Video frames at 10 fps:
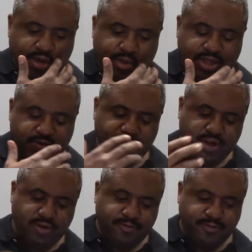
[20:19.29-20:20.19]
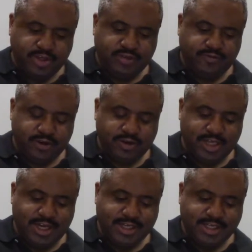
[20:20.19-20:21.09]
But then if we go to verse
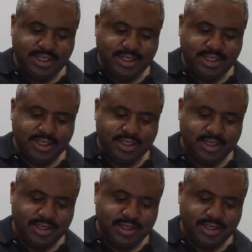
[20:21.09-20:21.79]
18,